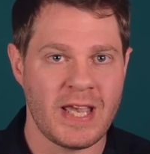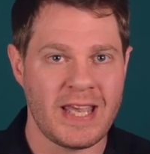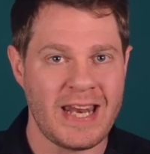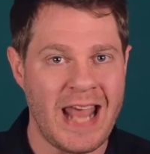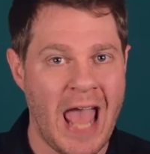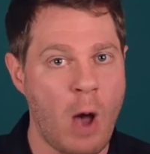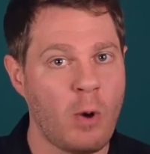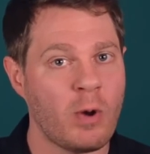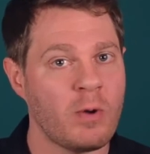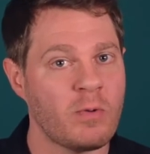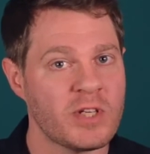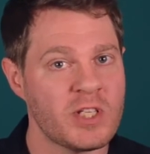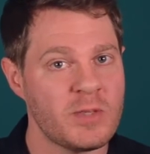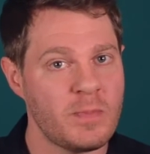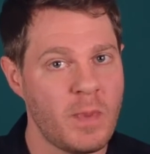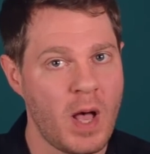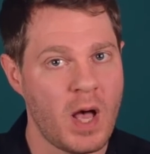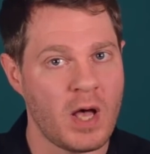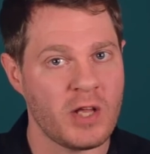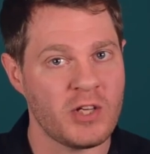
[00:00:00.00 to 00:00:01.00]
in how we
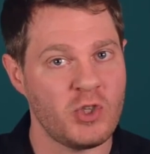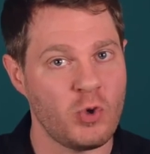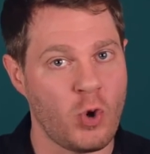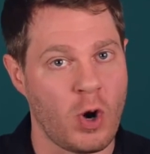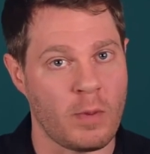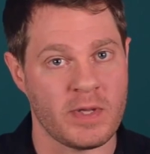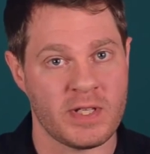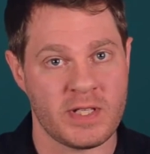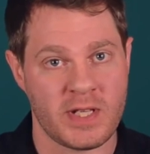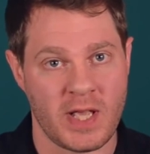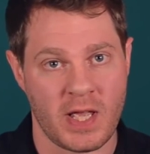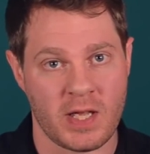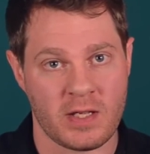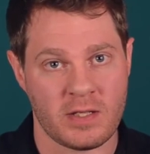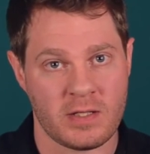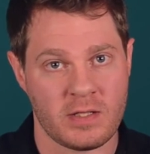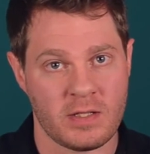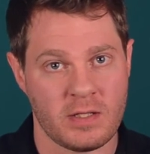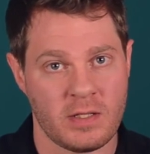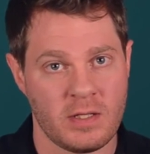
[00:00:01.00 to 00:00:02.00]
respond to our
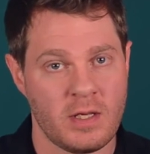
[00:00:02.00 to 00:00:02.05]
mistakes.